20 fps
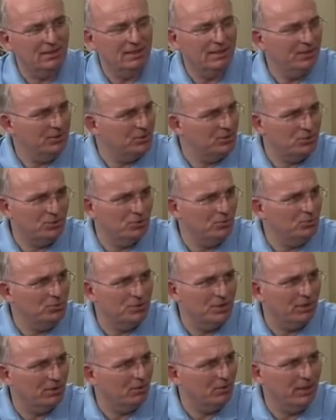at least
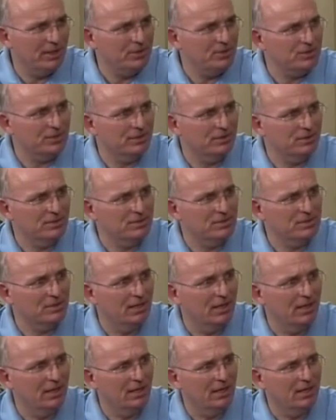2
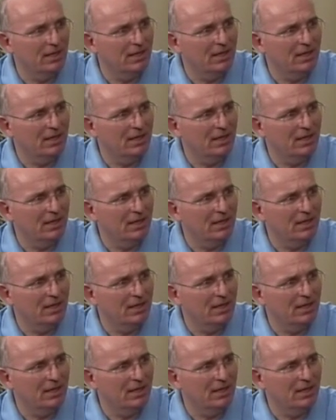generations.